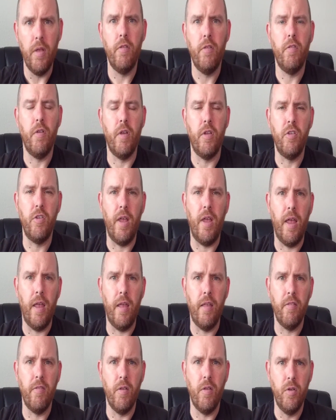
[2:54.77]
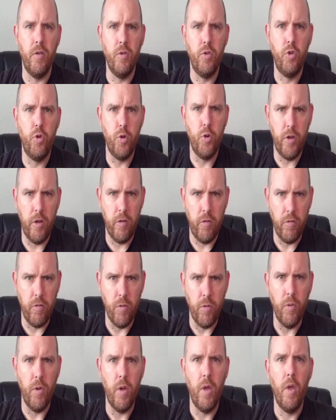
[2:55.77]
such as
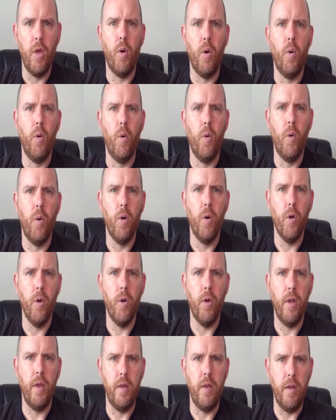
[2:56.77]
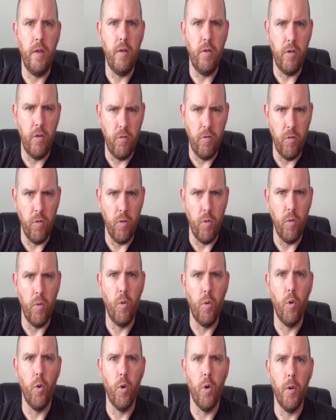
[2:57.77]
jujitsu or ninjutsu
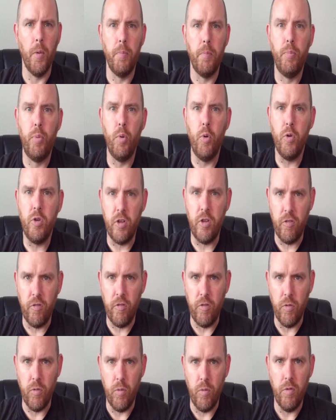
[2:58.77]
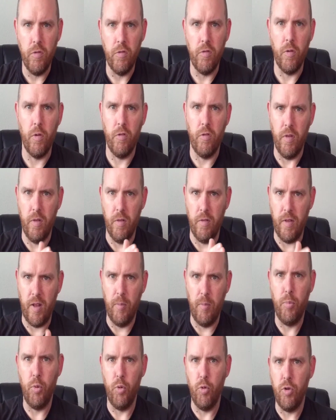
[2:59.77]
or bujitsu, so it's instead
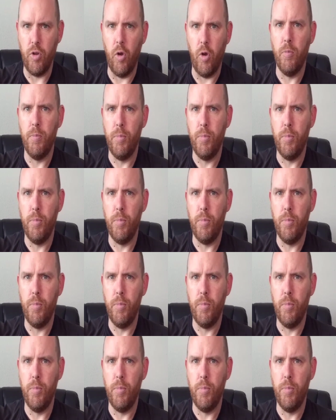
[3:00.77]
of budo,